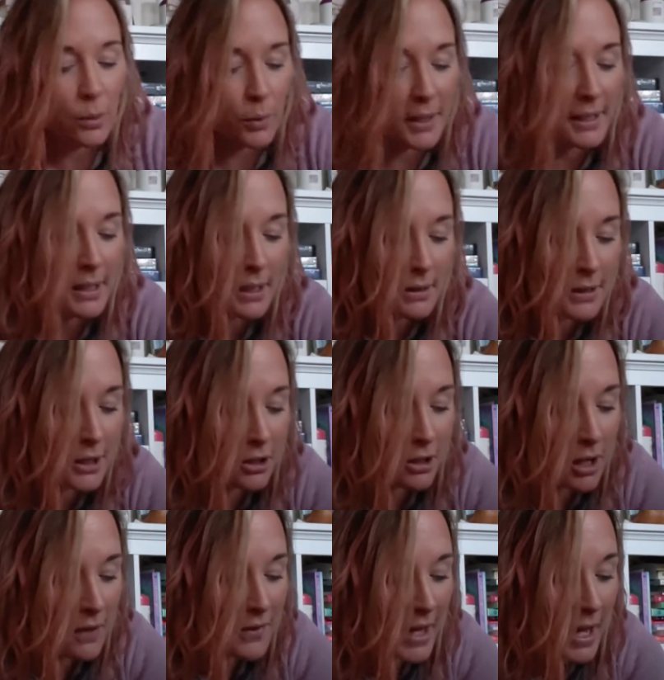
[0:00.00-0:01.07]
want to get clear
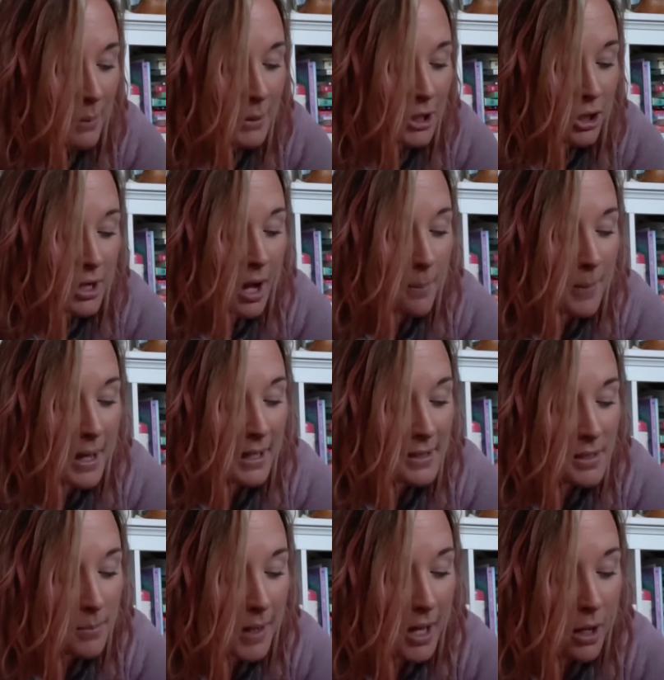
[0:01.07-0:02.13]
on that, but your comeback is
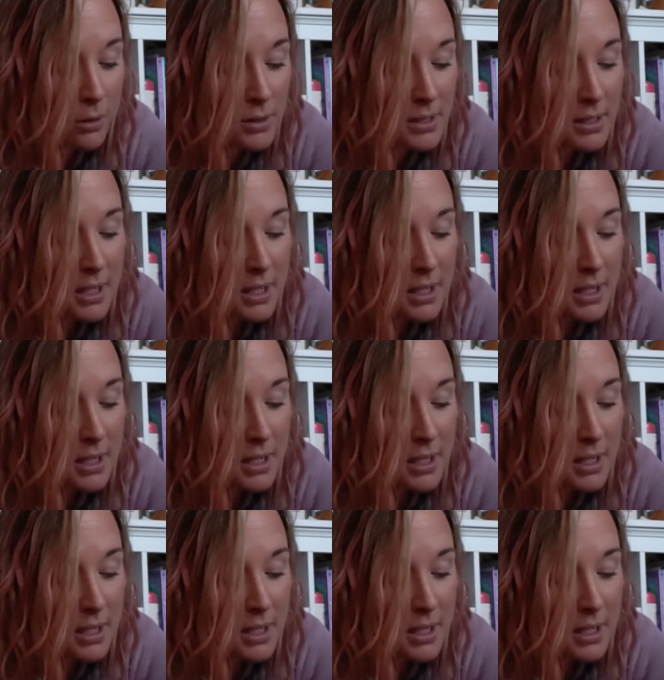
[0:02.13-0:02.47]
about